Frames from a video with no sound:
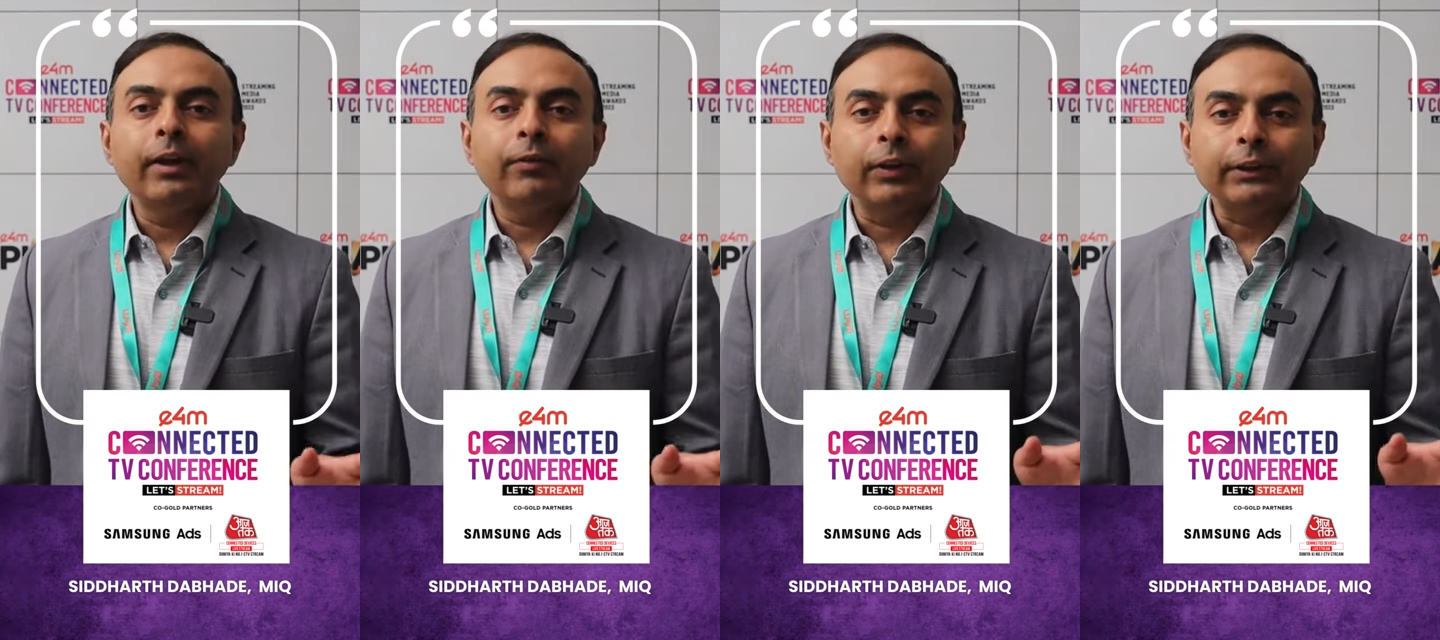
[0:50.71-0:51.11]

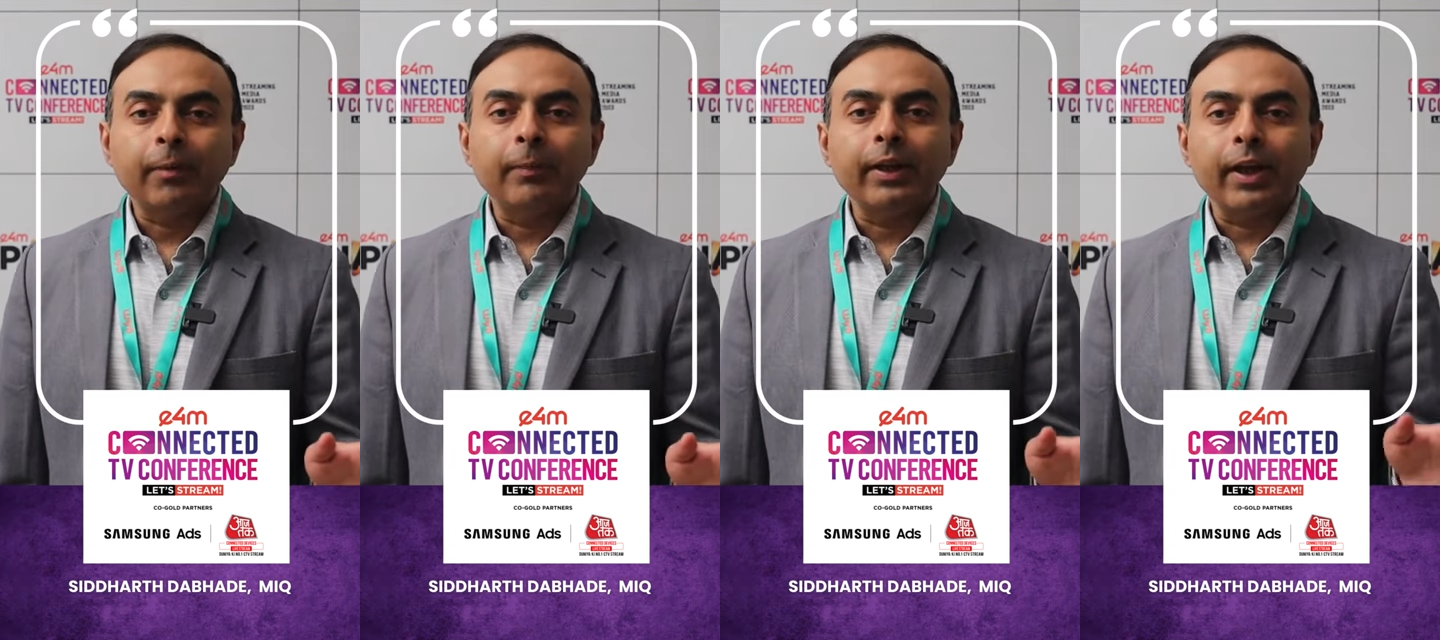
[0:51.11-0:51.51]
for
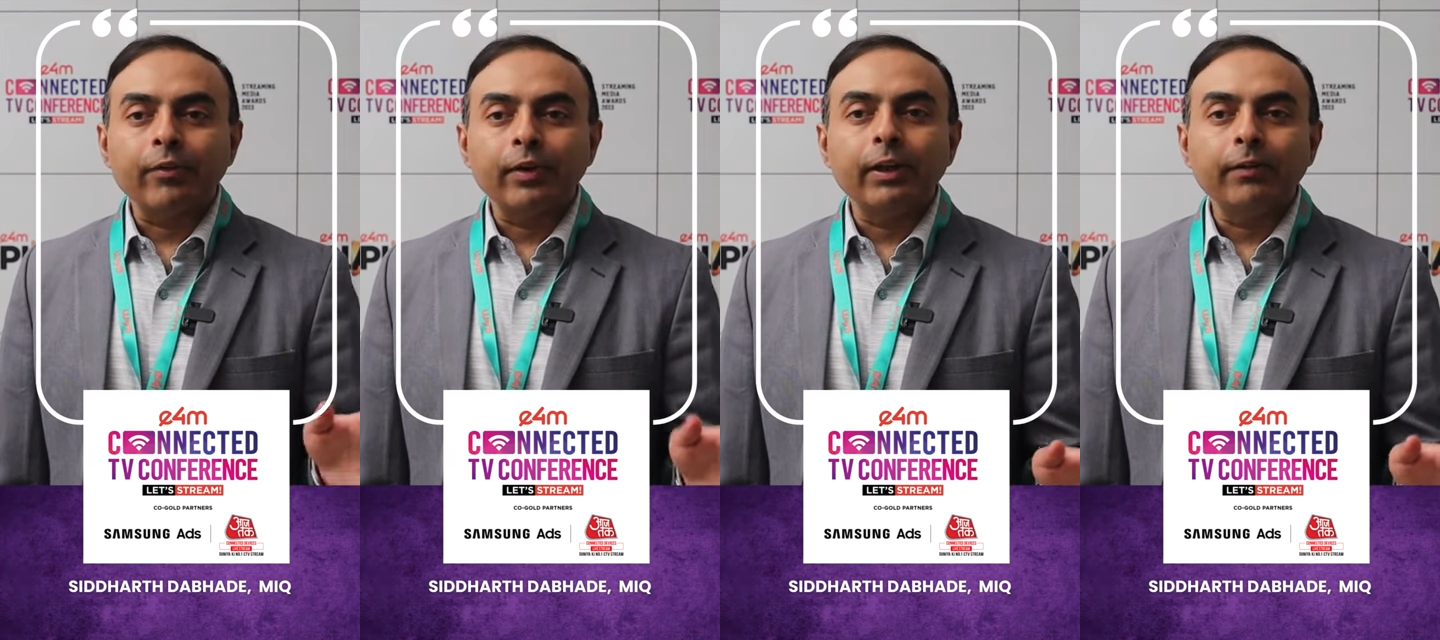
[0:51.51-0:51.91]
example a case
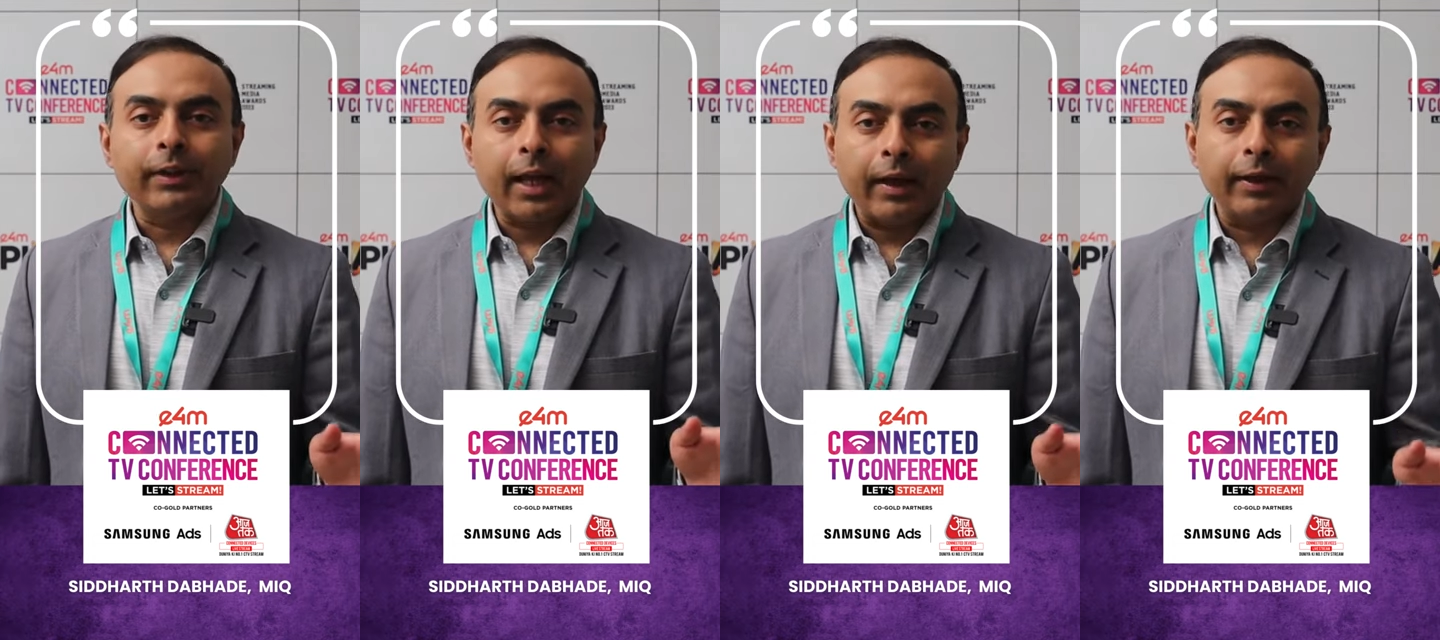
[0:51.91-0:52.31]
study
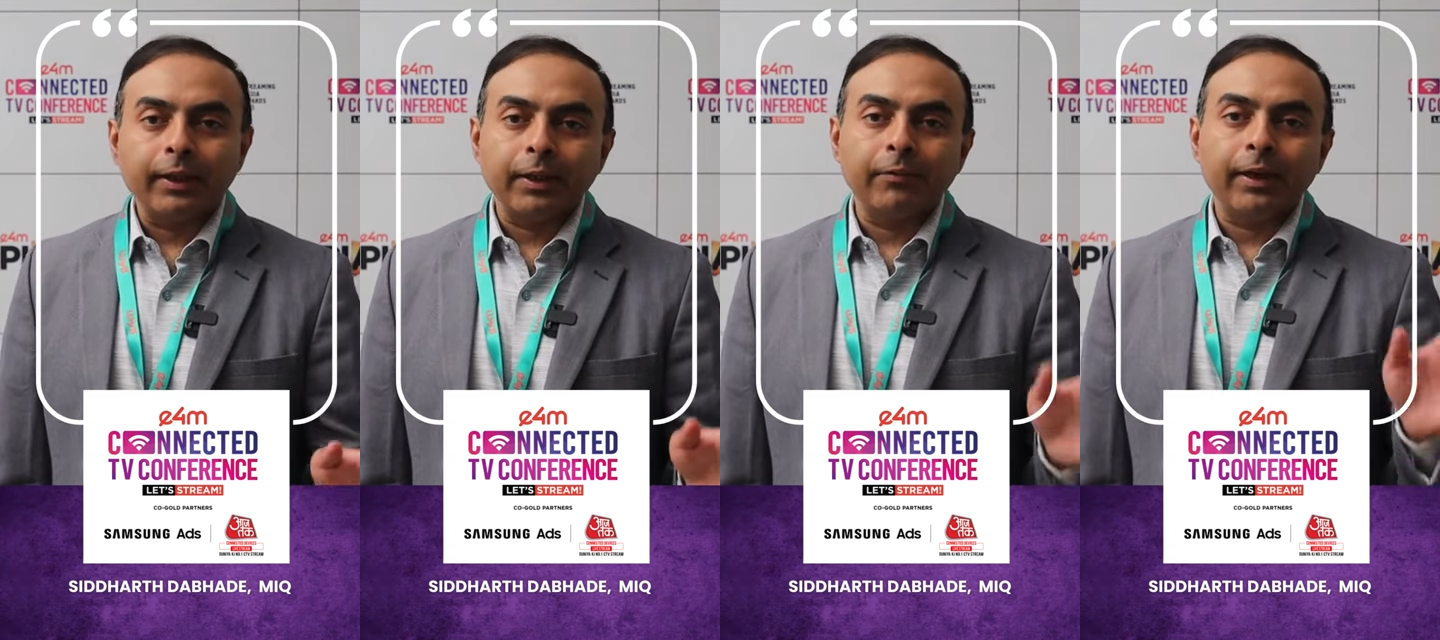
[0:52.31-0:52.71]
with Carat
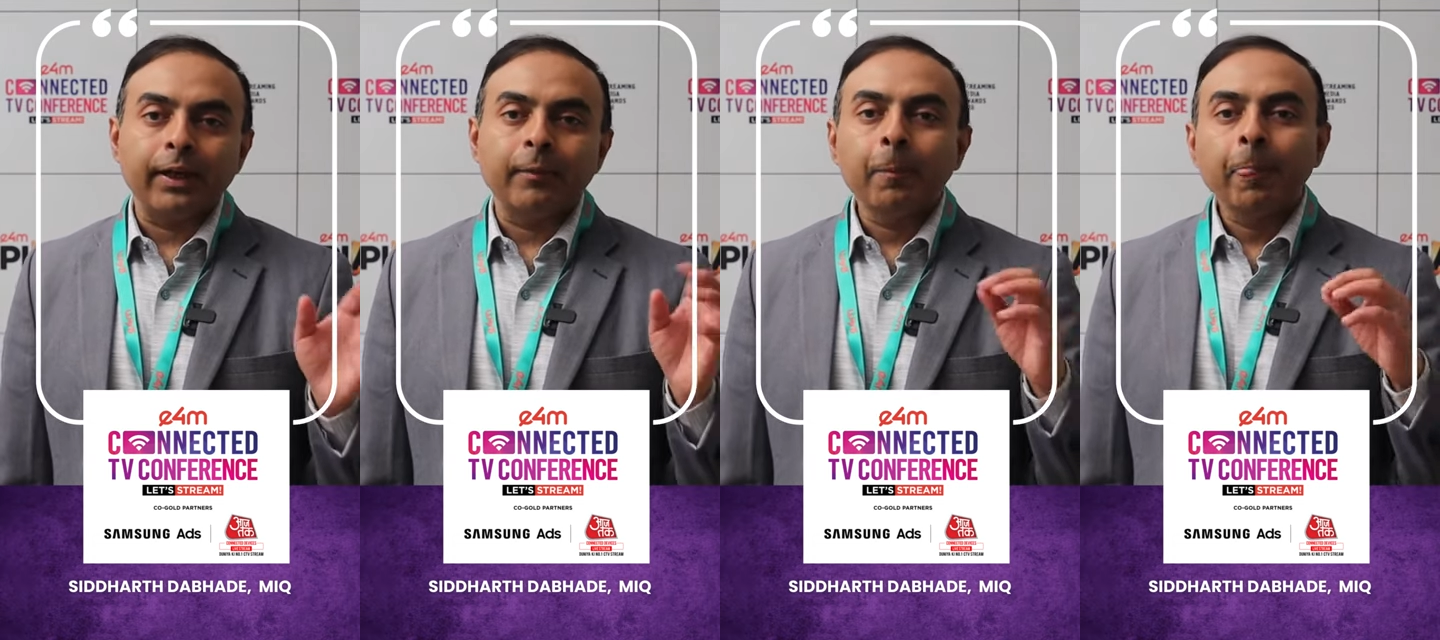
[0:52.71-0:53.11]
Lane
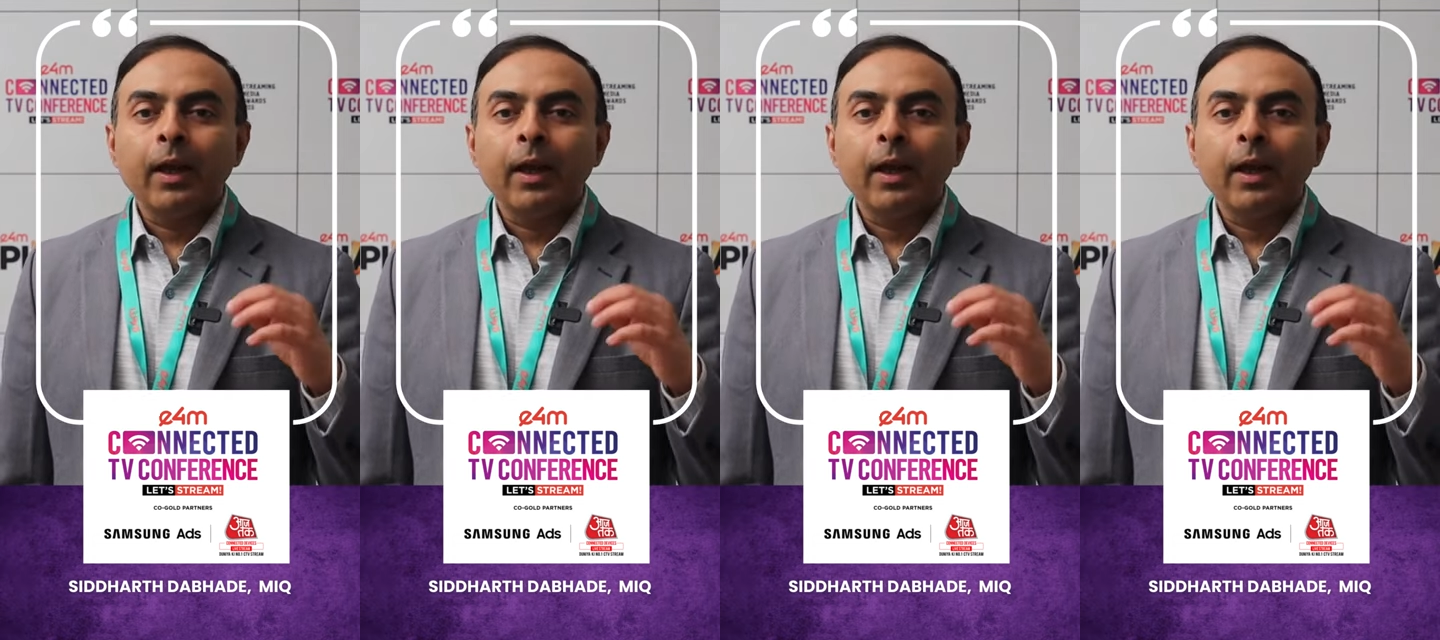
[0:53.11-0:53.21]
where